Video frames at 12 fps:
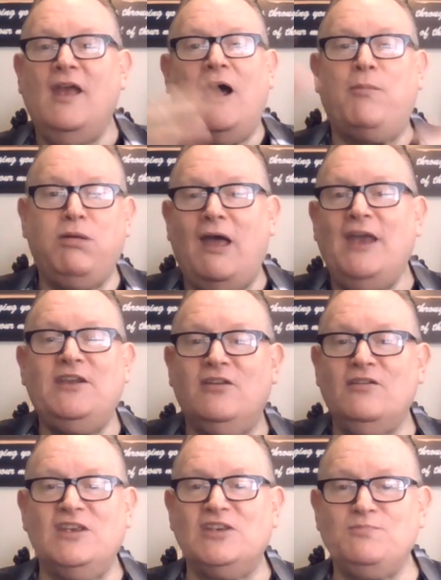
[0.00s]
apply to
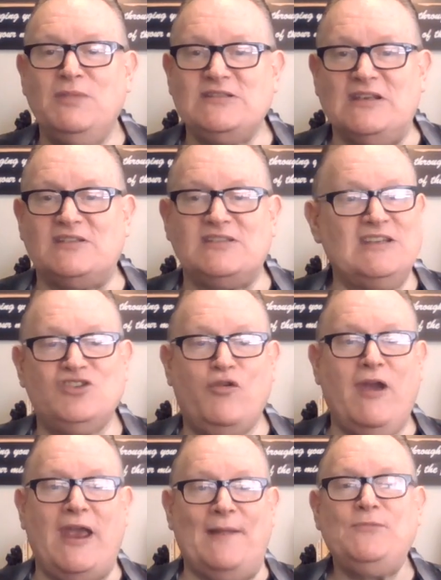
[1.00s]
this business. It's
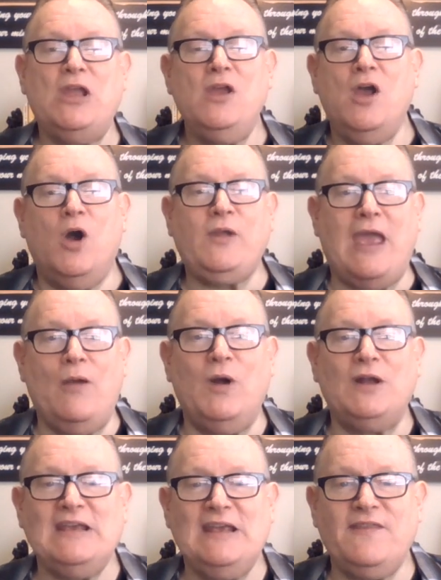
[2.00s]
great. Okay, I want
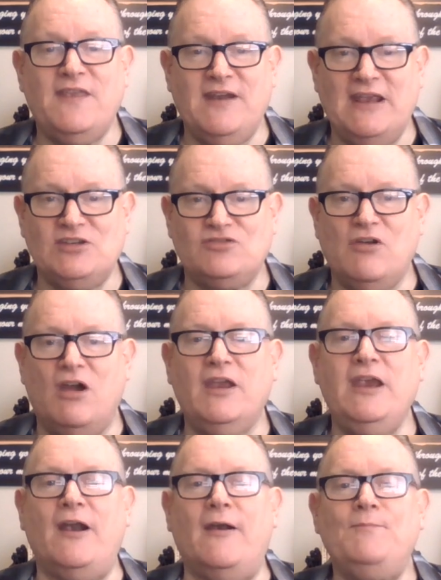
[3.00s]
to end the day strong
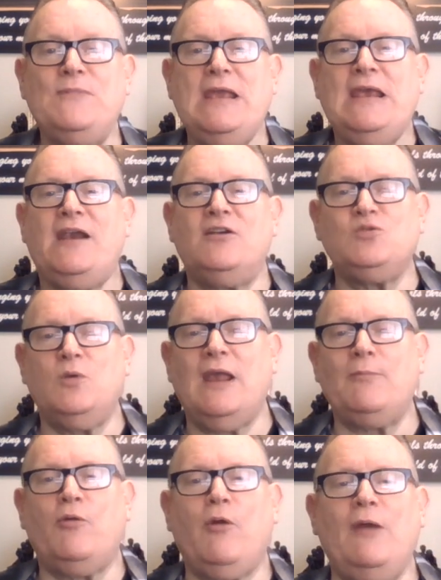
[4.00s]
here. Here's what I'm
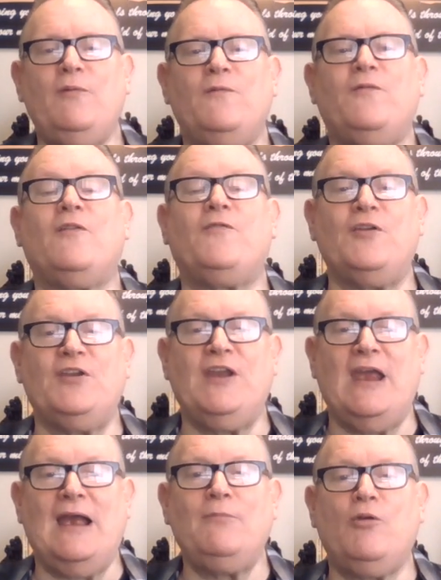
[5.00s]
grateful for for
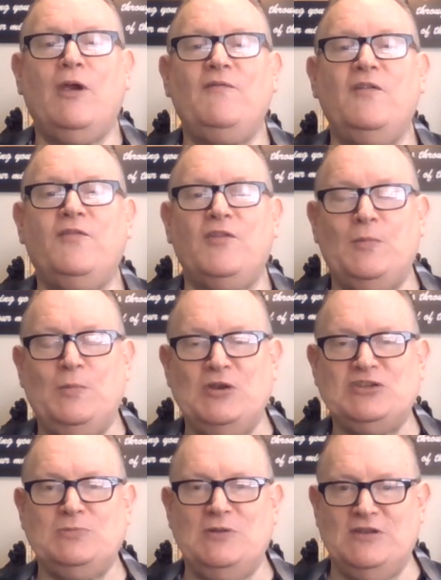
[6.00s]
today. I'm grateful for the
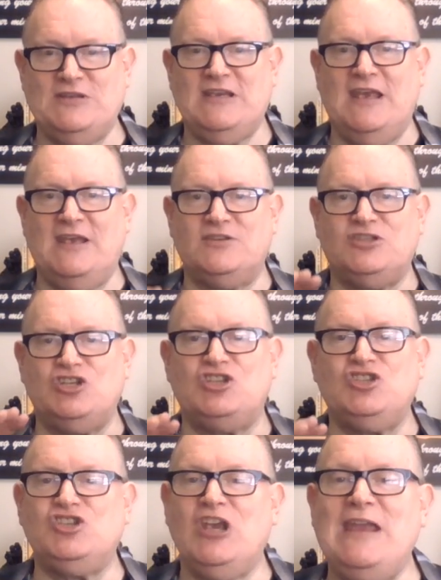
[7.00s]
principle that says to
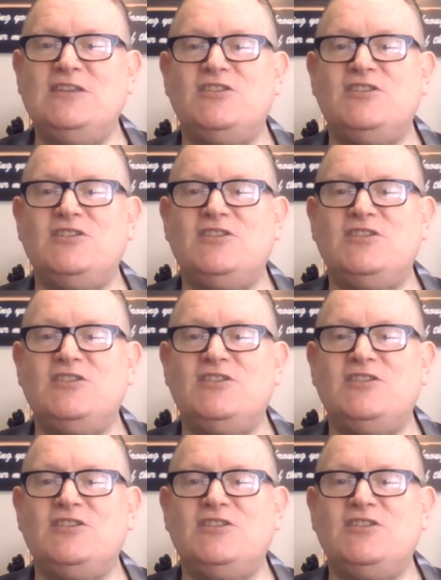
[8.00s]
change change